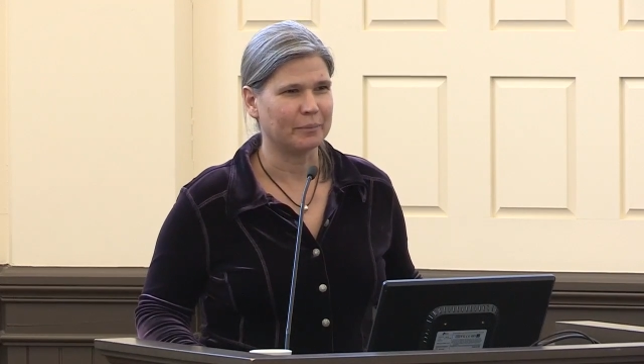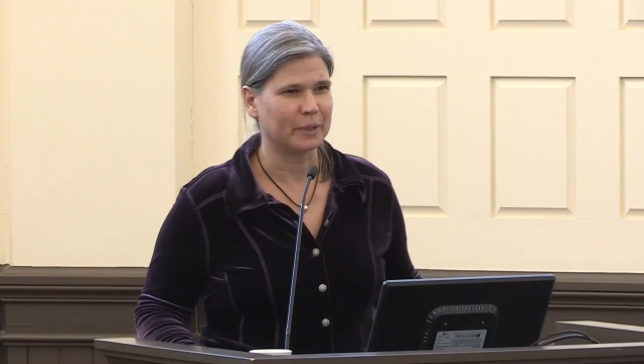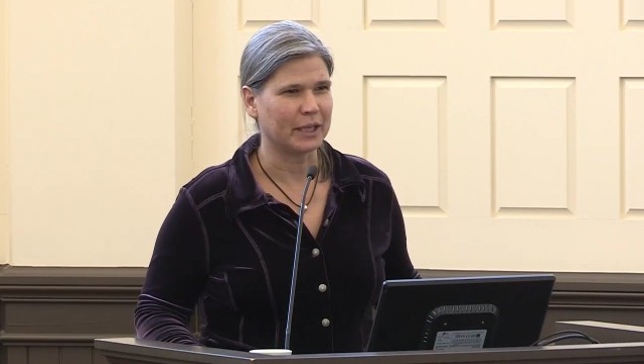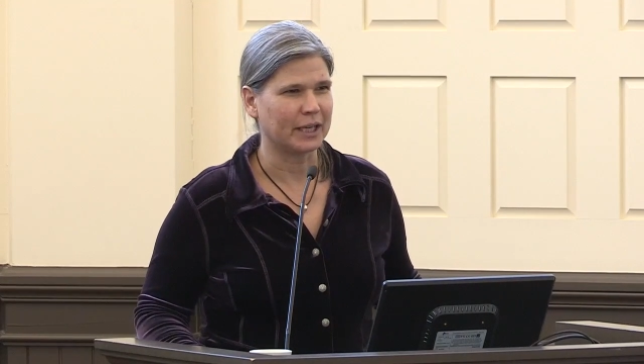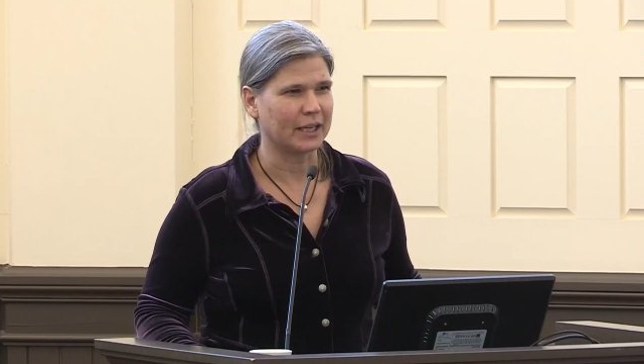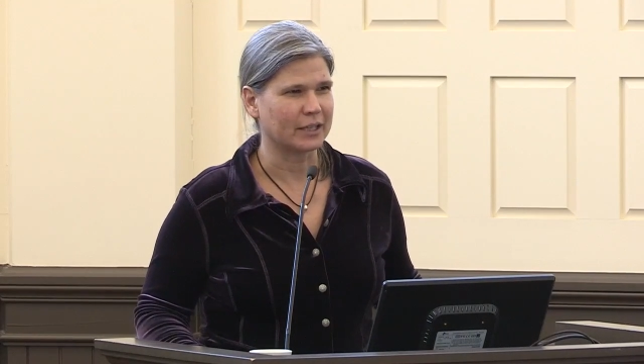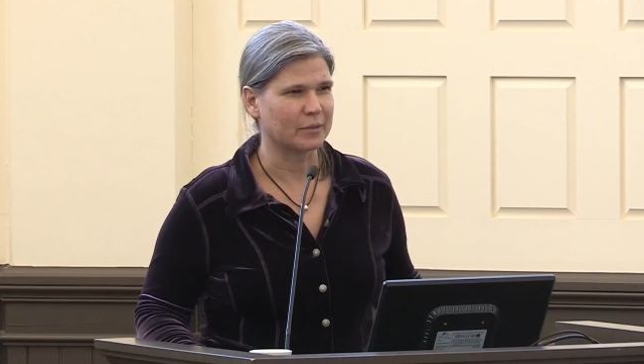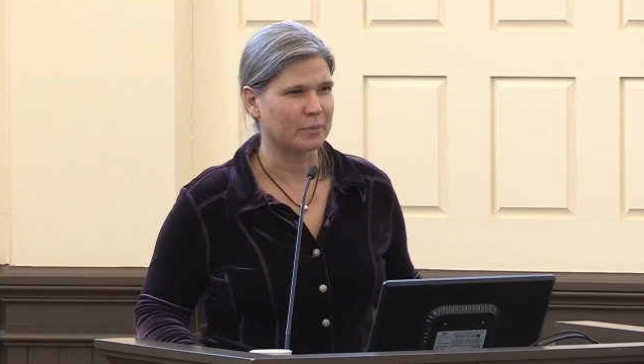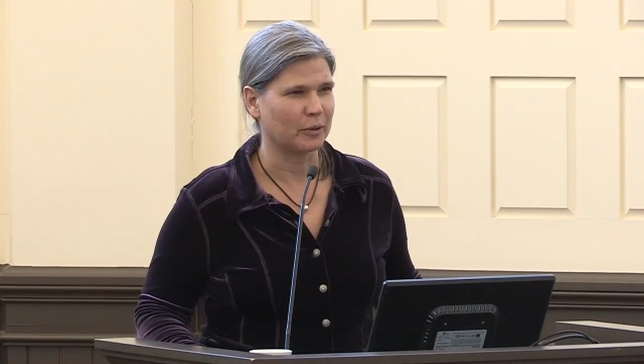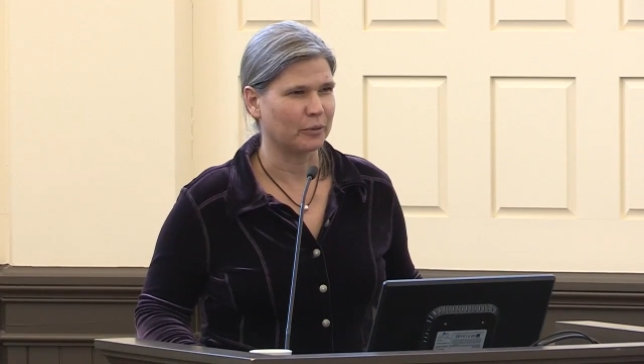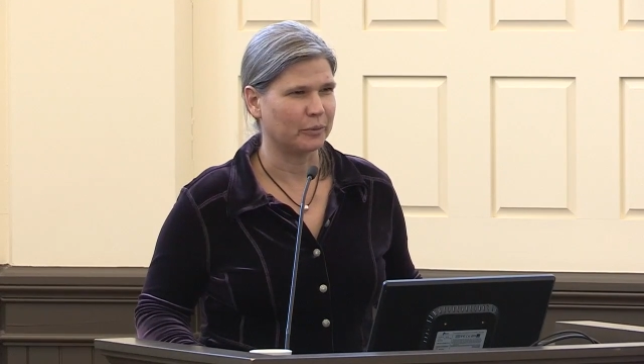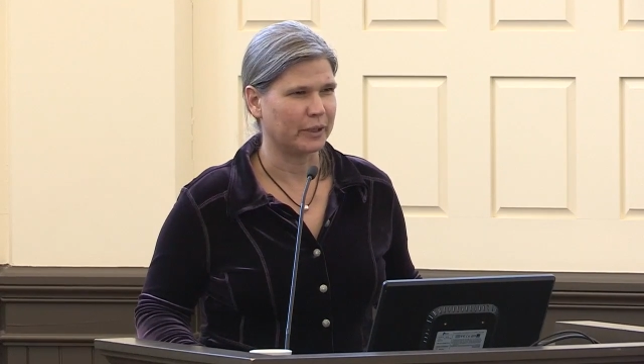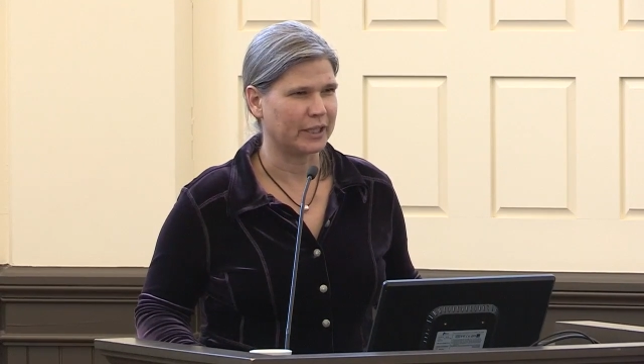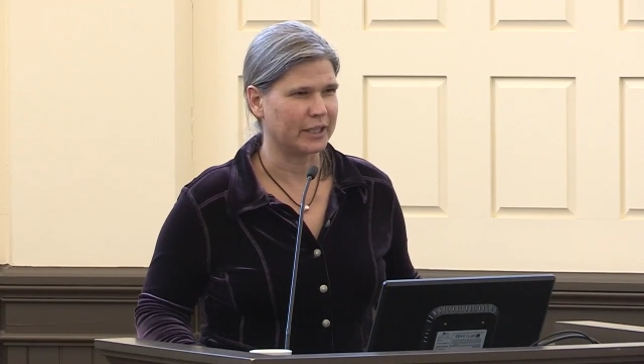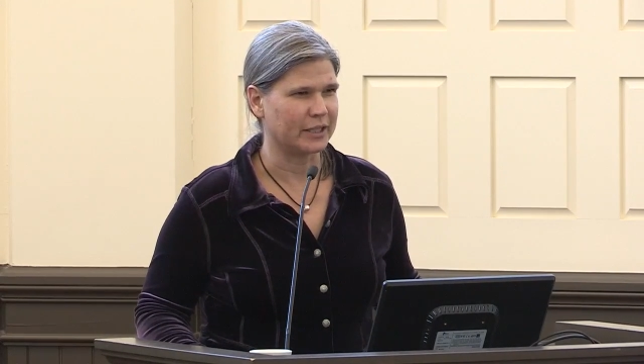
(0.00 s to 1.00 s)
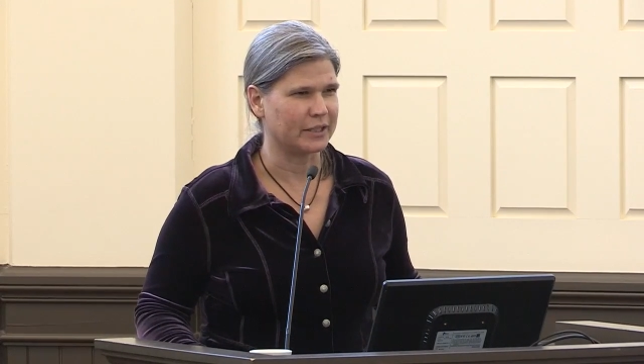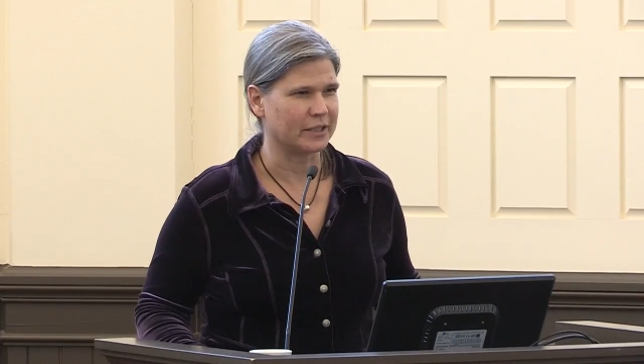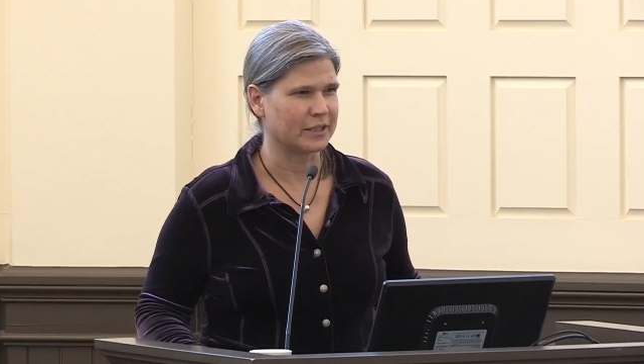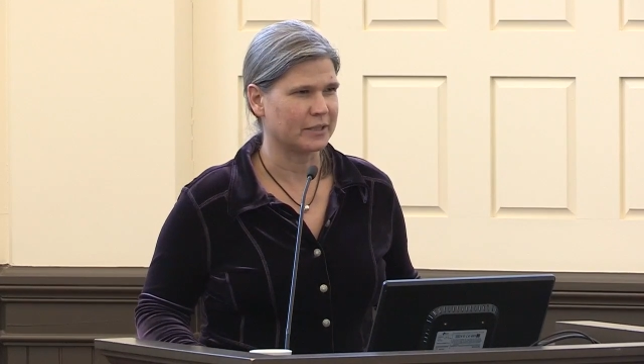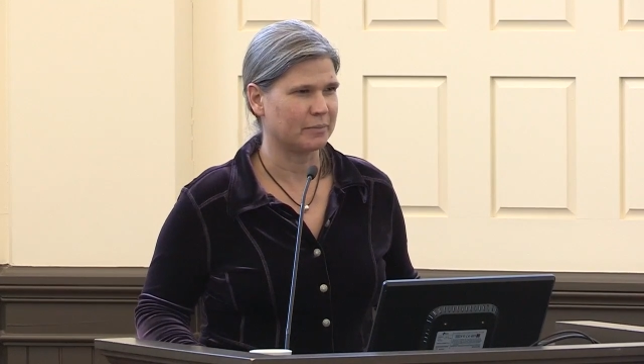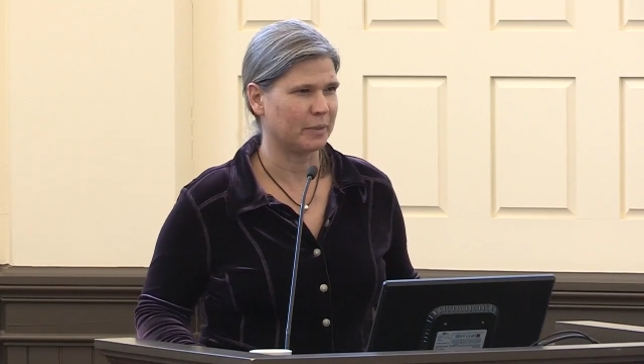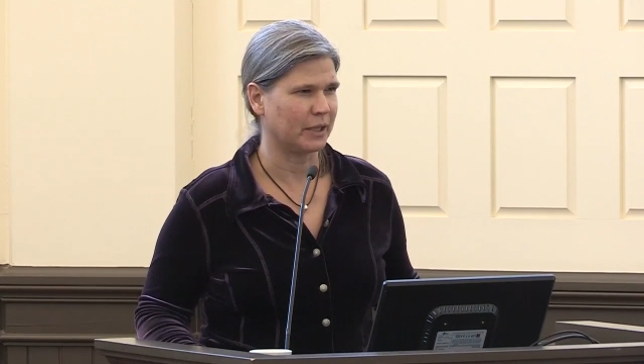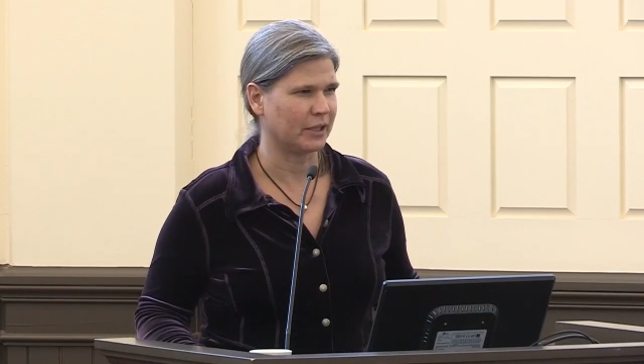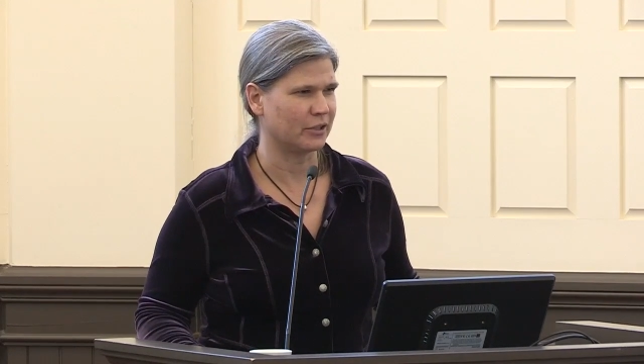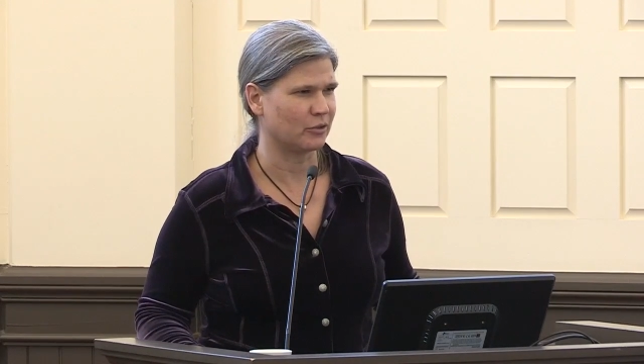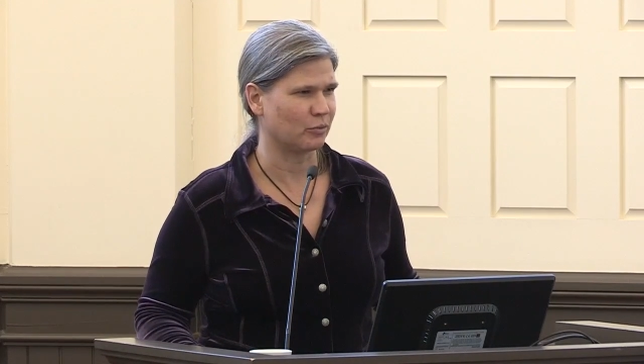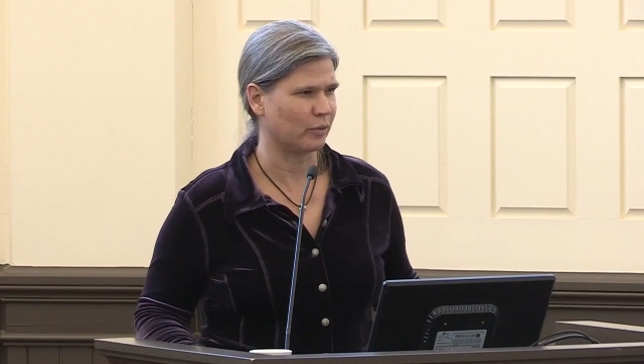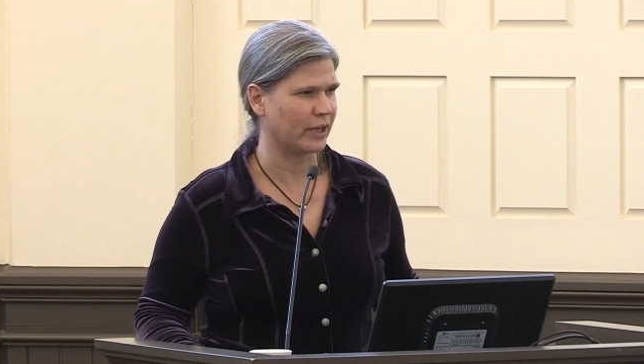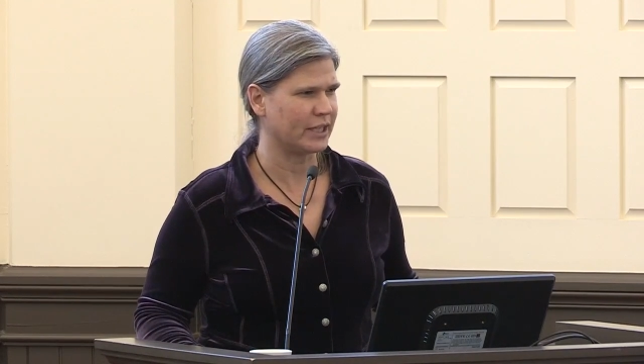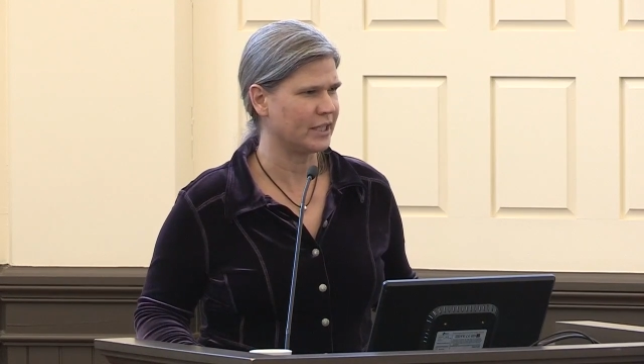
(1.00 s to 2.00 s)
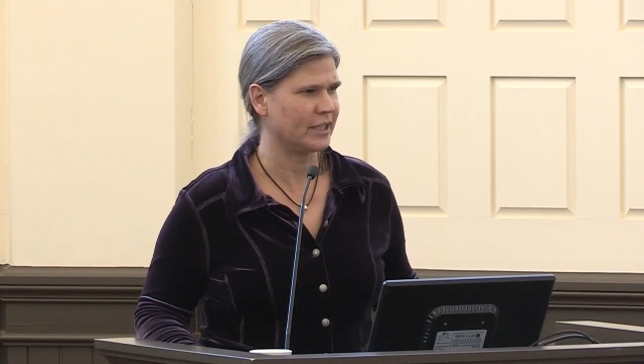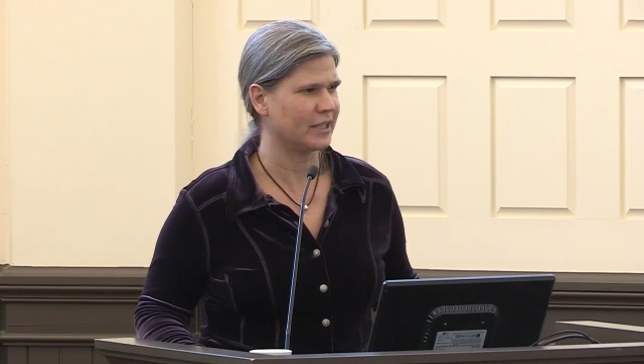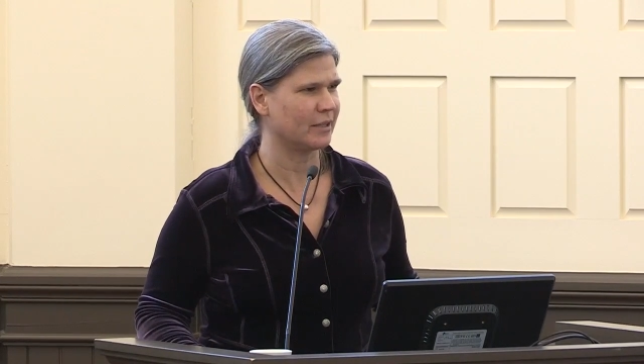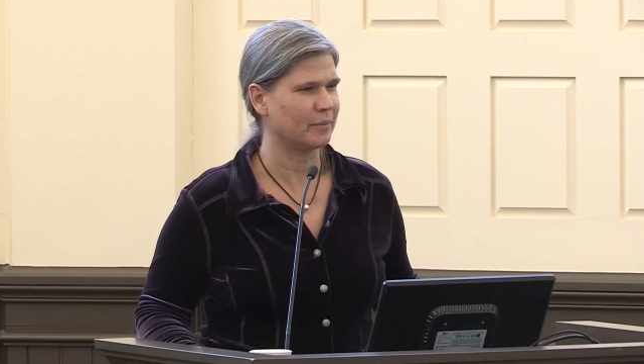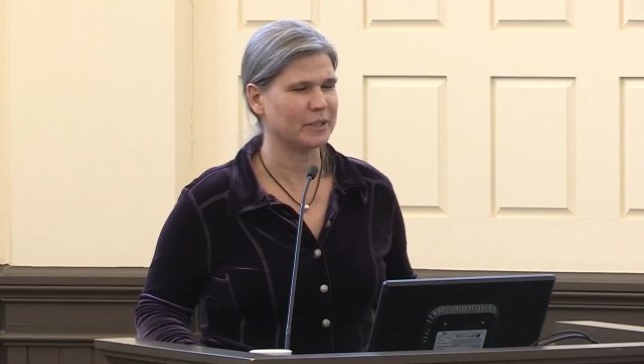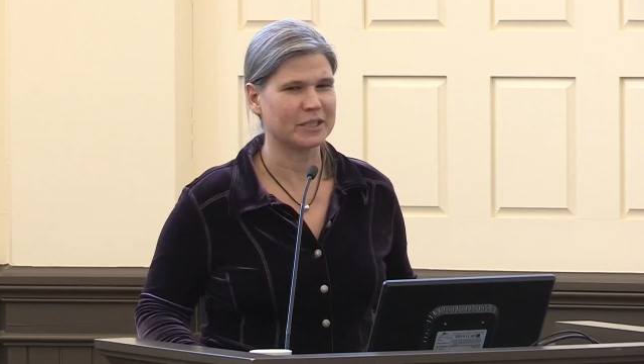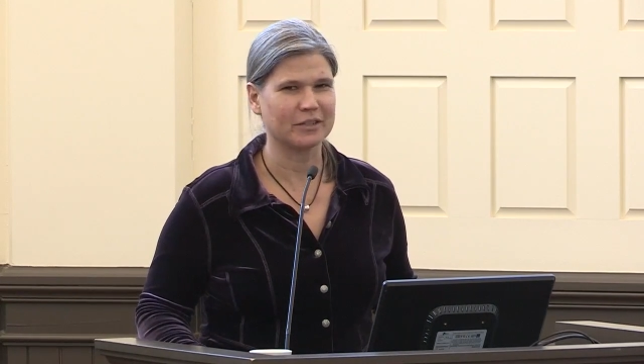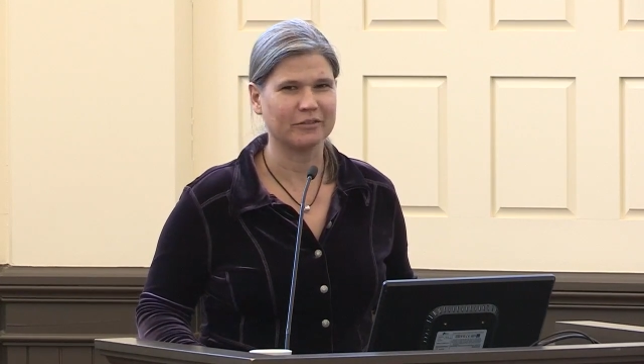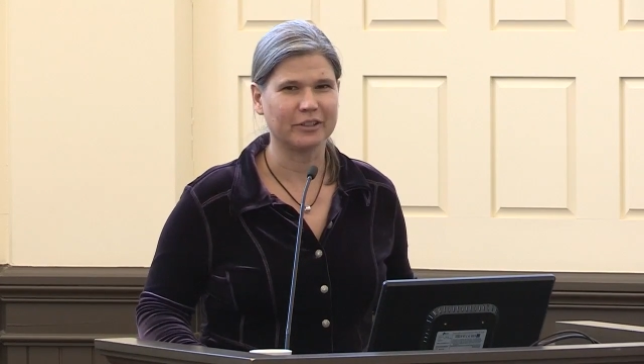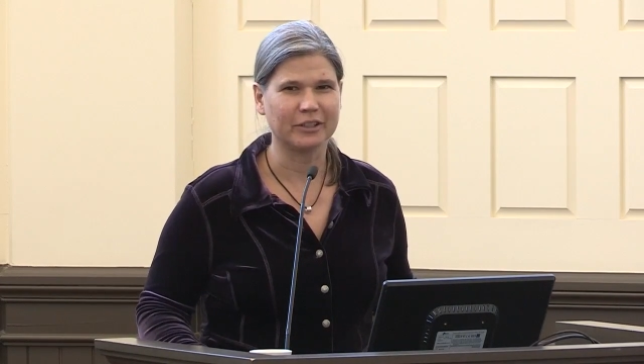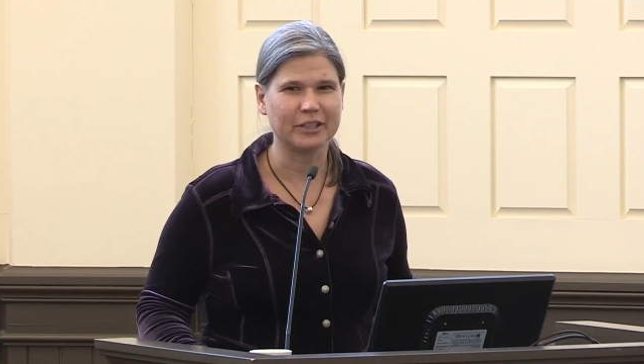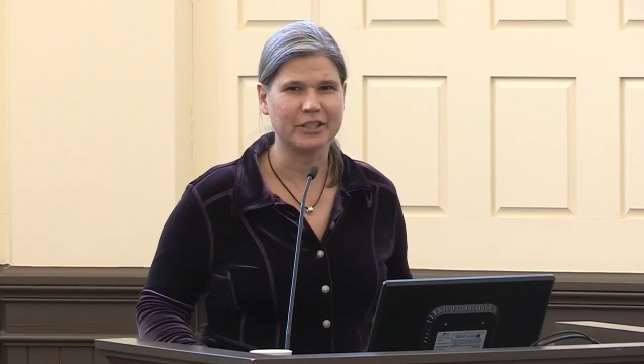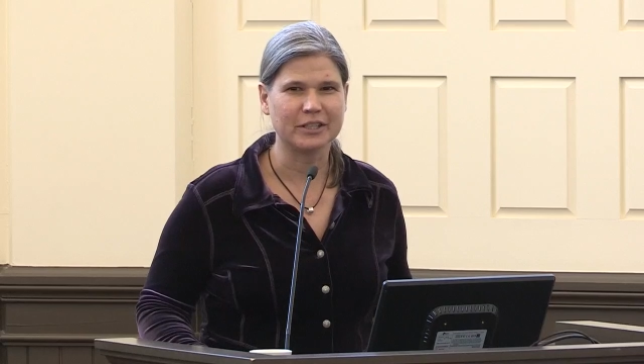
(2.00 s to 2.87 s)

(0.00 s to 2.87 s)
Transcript: be an expert witness because racism is a very